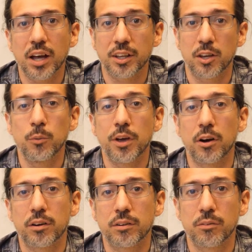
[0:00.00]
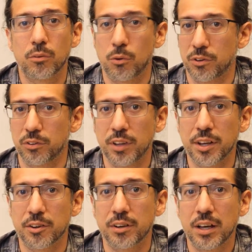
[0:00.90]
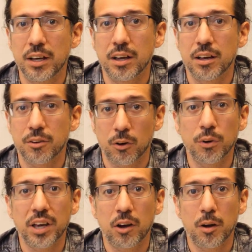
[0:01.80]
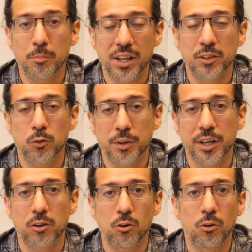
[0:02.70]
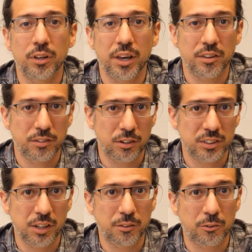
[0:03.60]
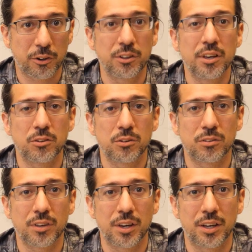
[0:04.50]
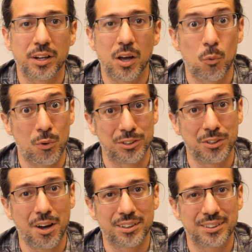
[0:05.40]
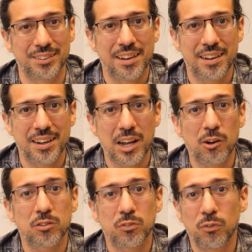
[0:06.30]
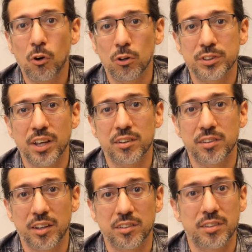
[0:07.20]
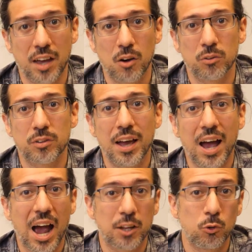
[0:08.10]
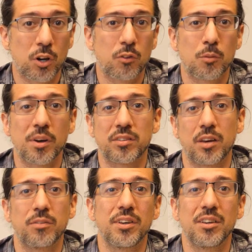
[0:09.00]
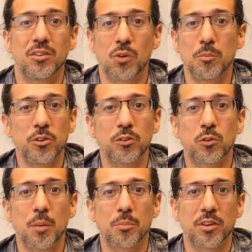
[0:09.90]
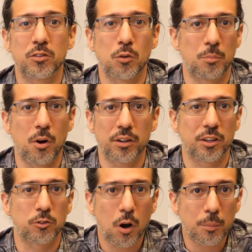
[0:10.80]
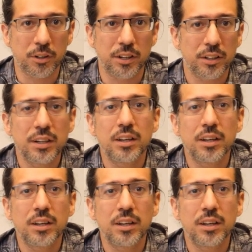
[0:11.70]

And here we are, four years later, recording how I plan to break all HR safety regulations in one shot. Now, as false as it sounds, I do care for my safety, so I'm not just gonna print some part and drop on it.